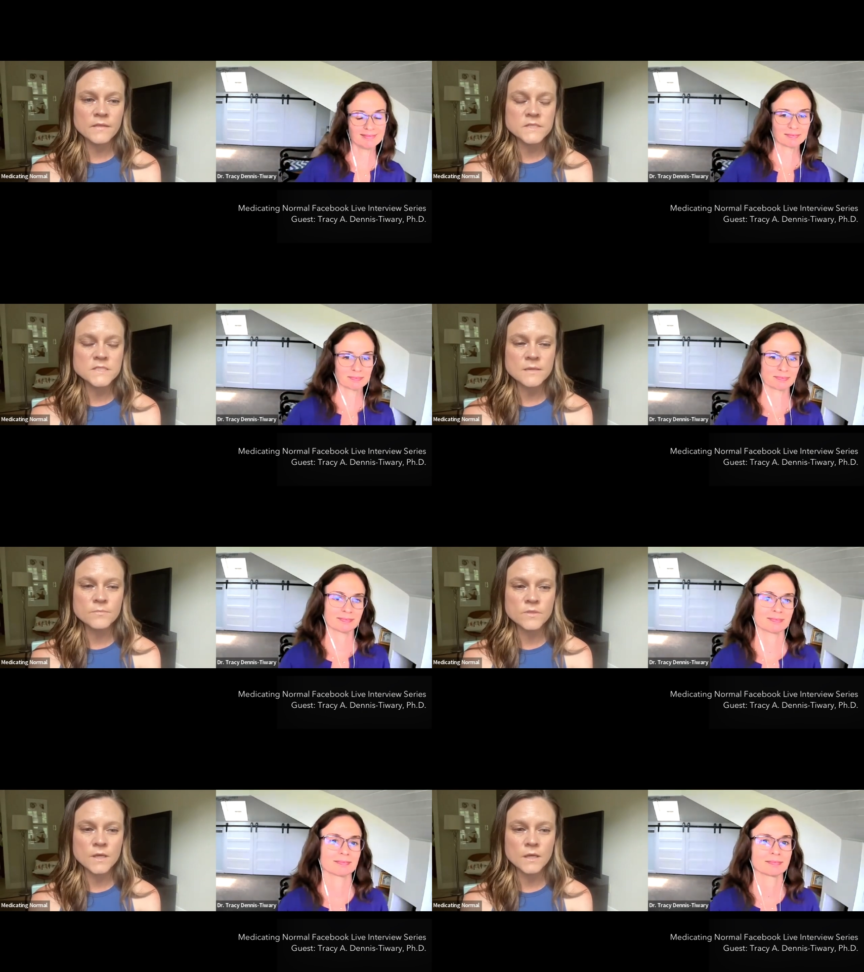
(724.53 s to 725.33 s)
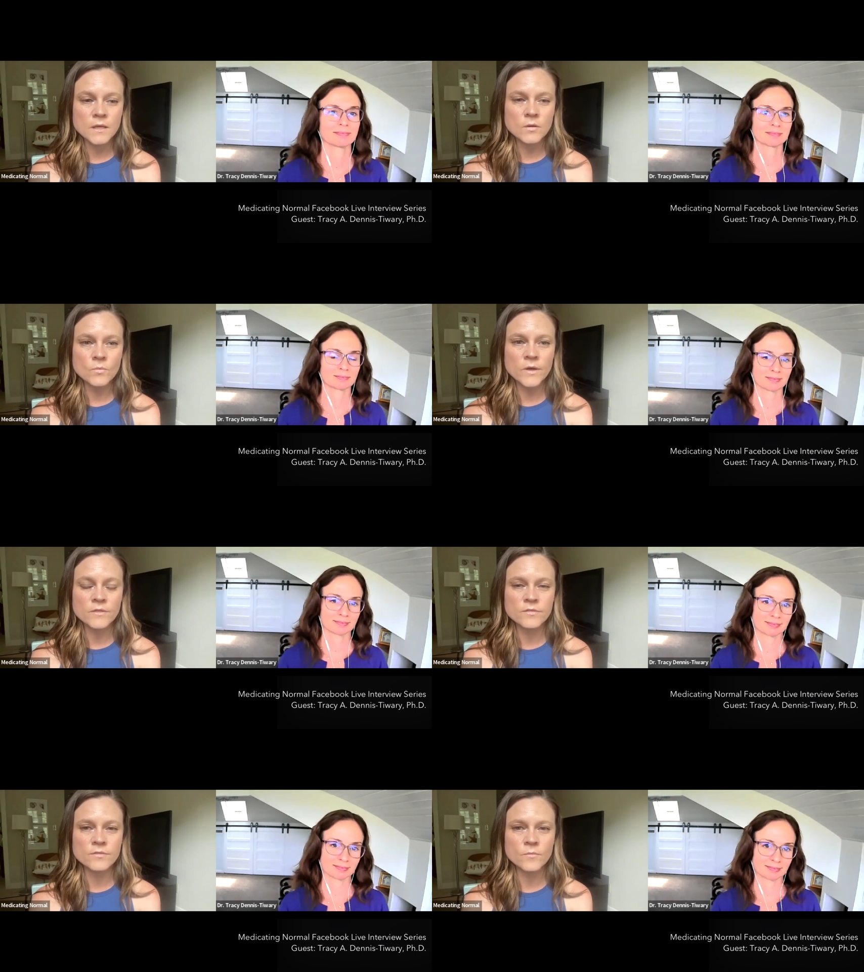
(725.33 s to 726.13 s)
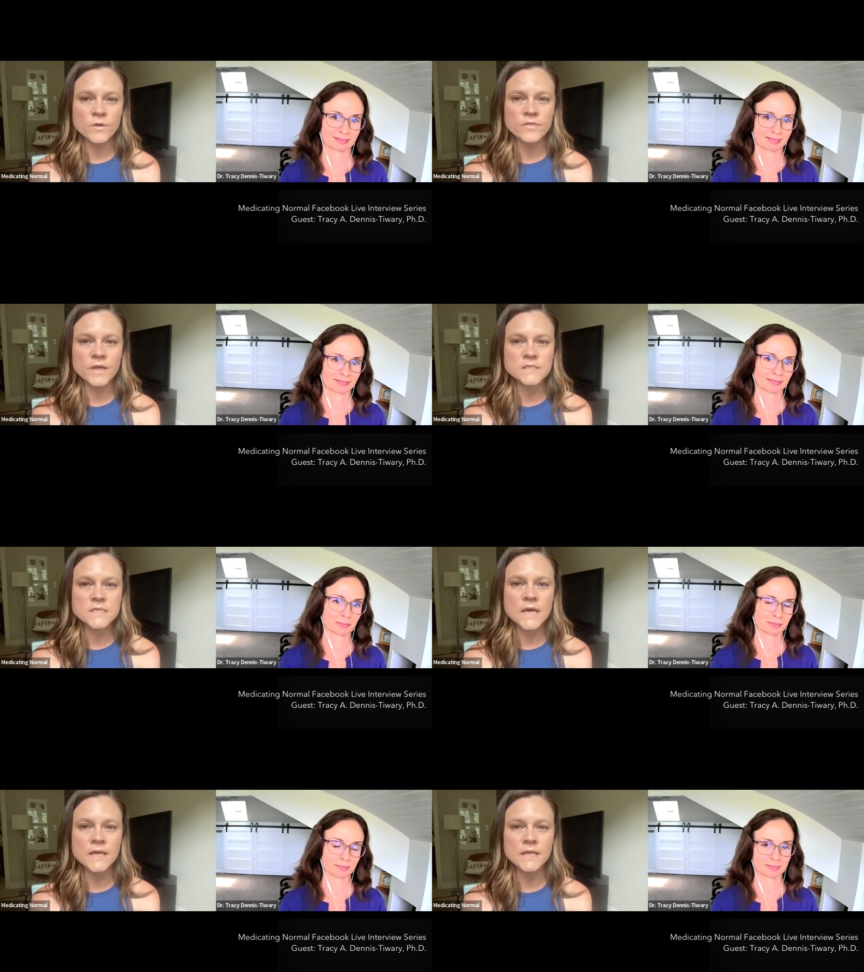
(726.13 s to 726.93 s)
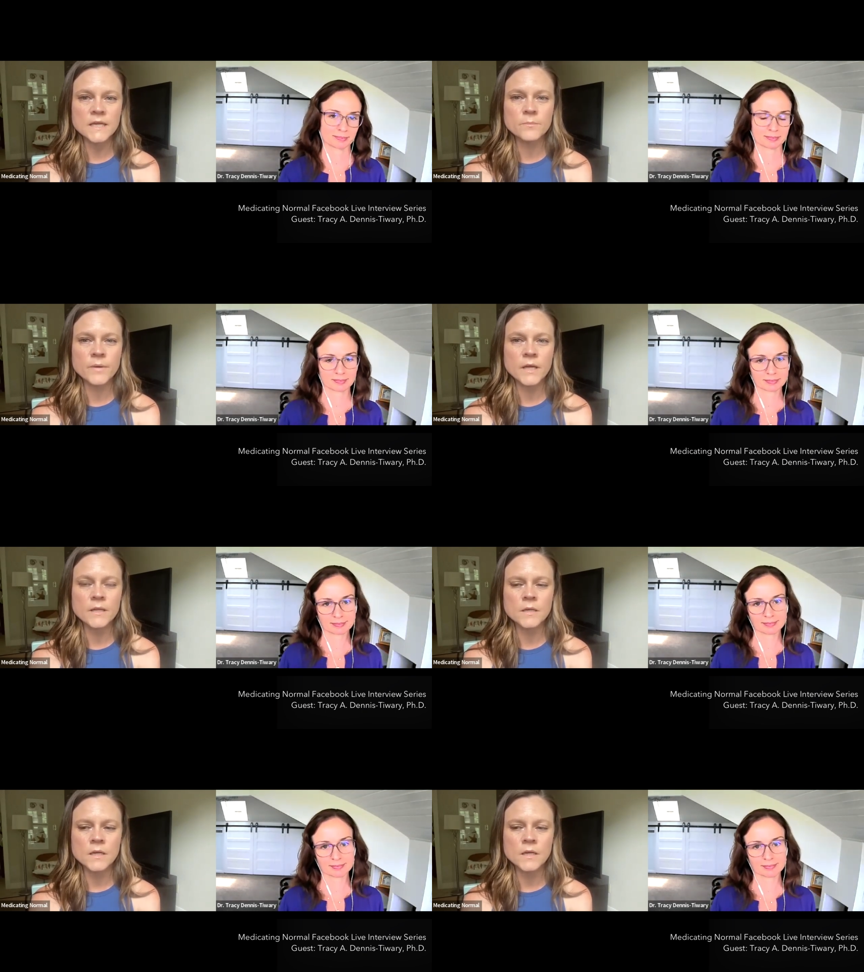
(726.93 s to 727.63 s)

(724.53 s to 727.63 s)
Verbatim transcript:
Speaker 1: the same thing with with anxiety but